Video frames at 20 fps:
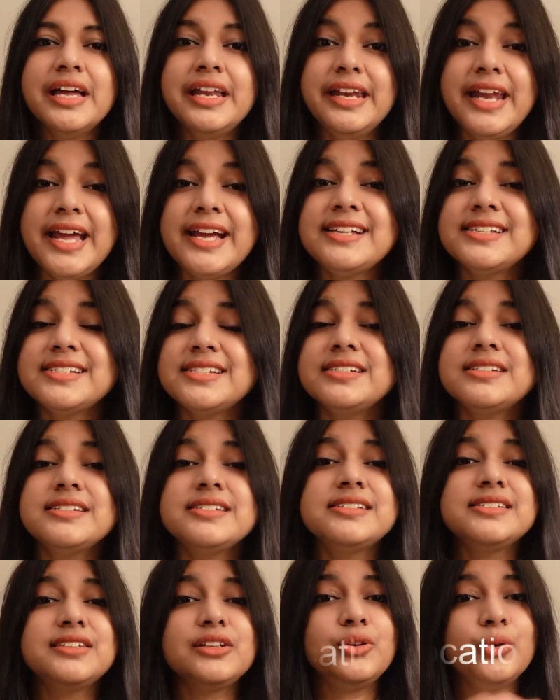Next
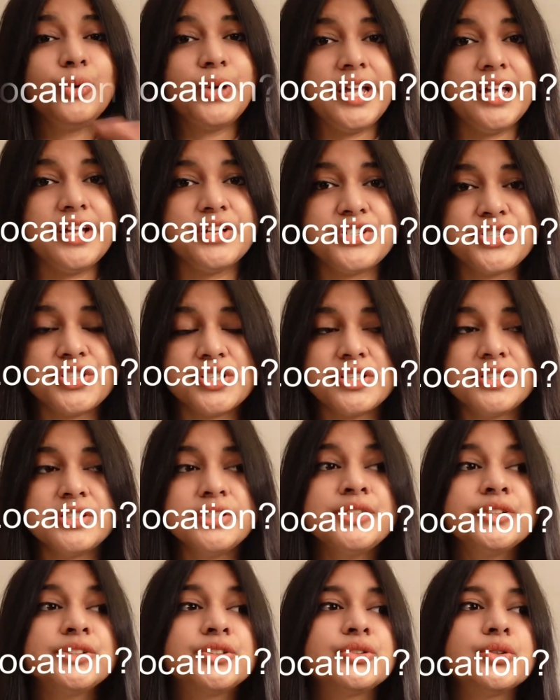is the
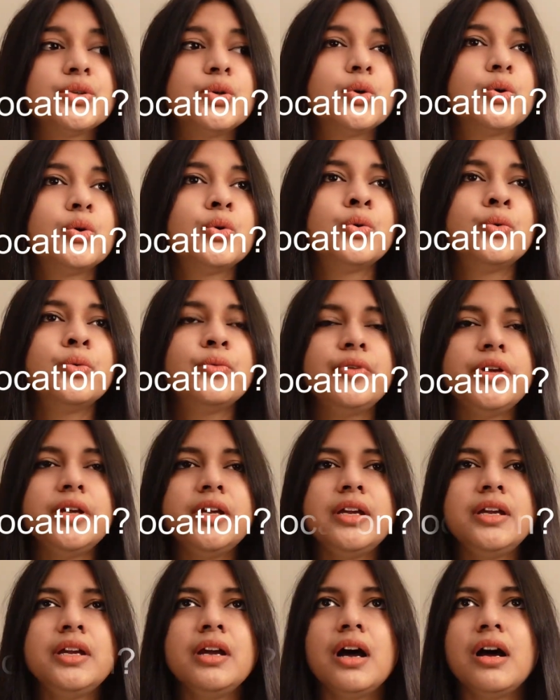location. So
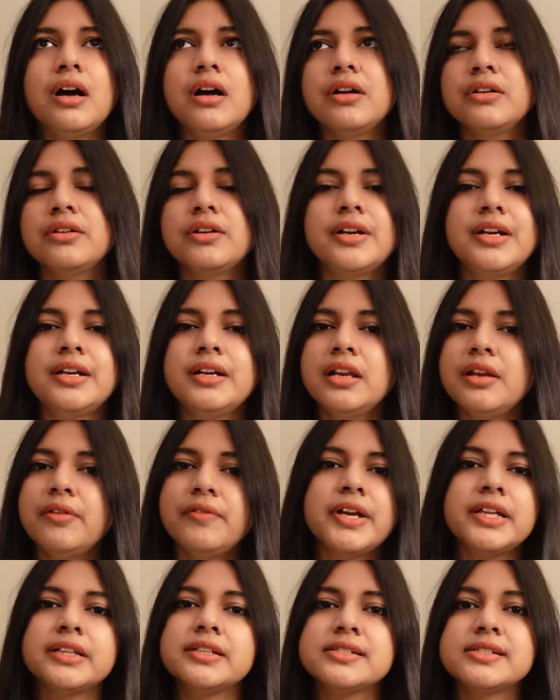we are currently
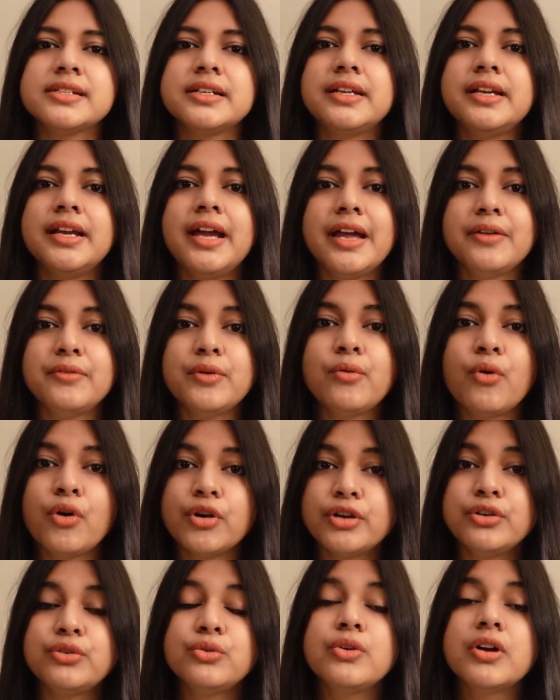living in the city, and we
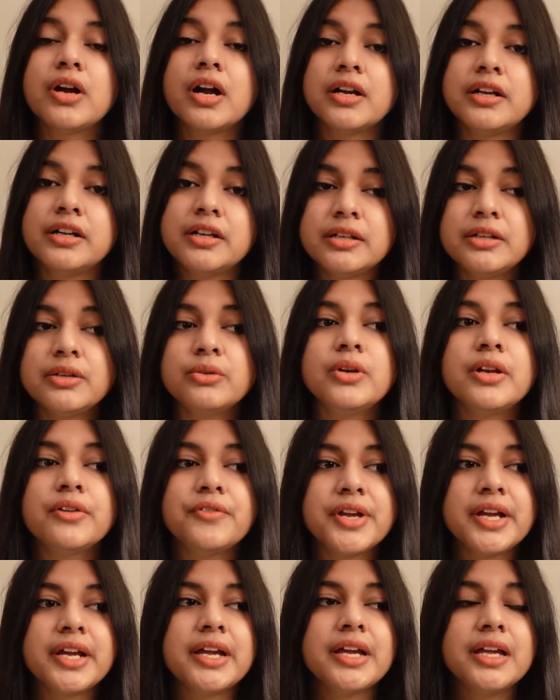wanted to continue
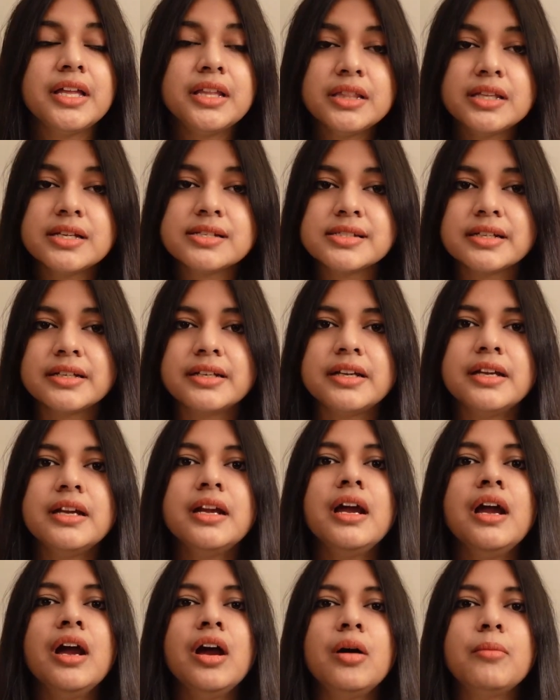living in the
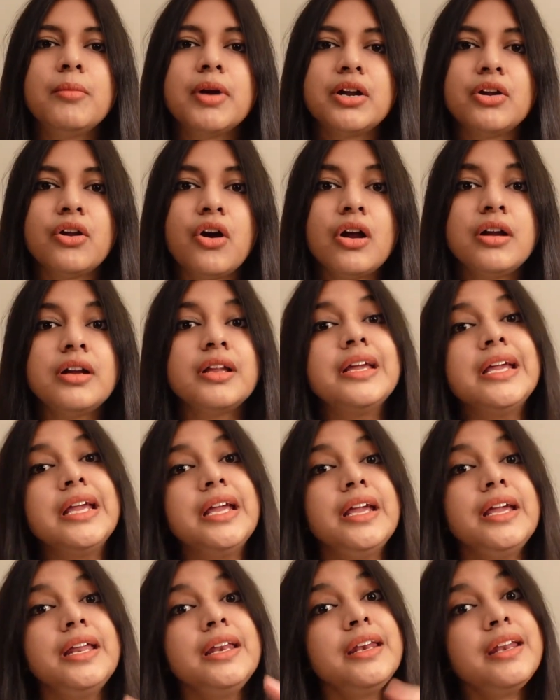city, but
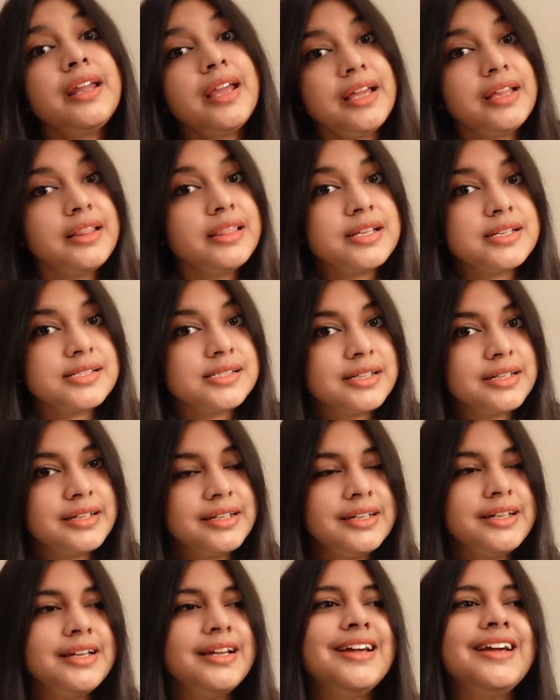not in the
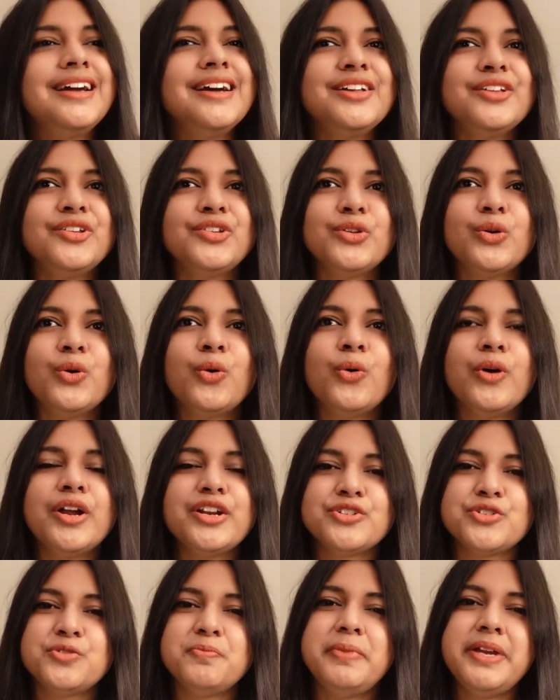city. So it
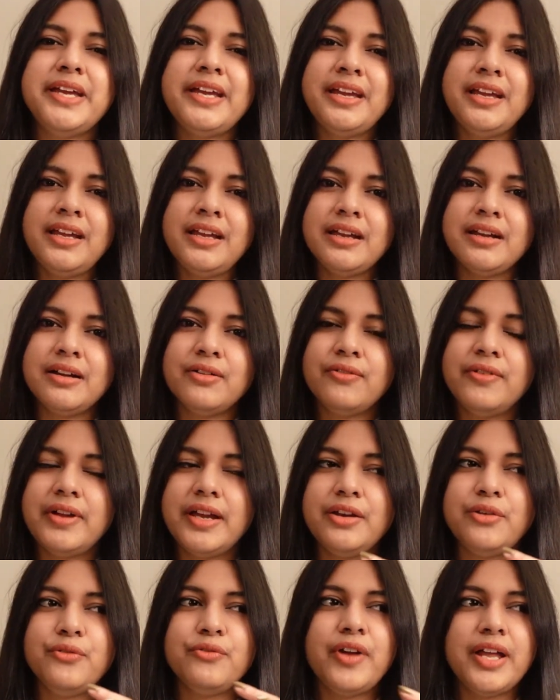should be
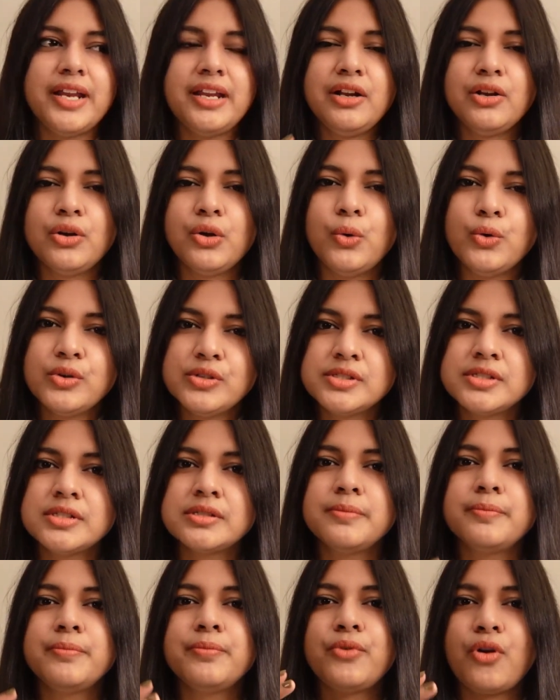in very
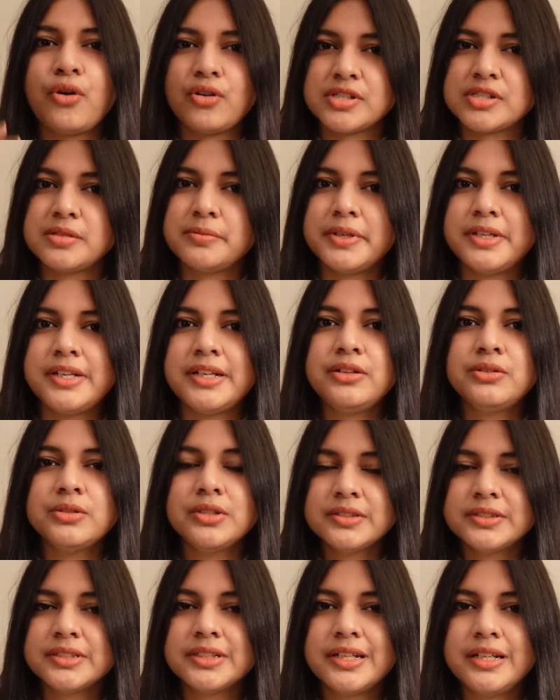close proximity to
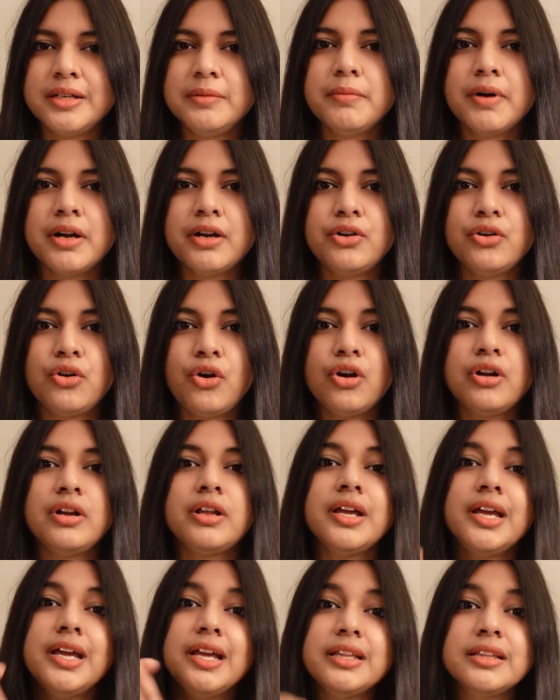the city, but not
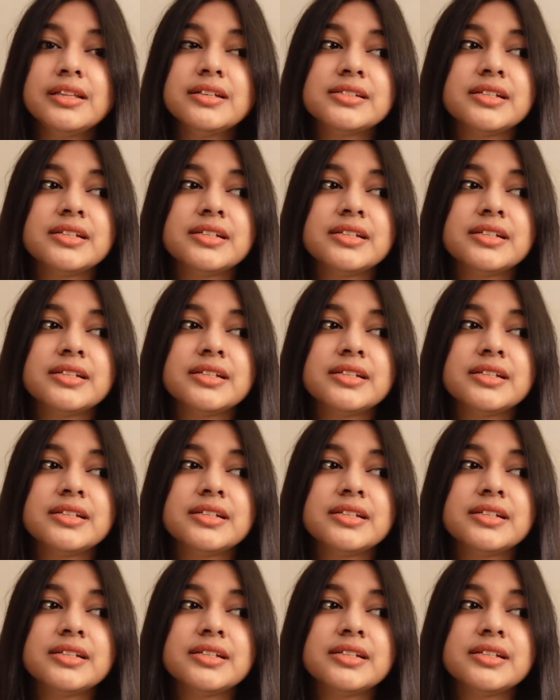in the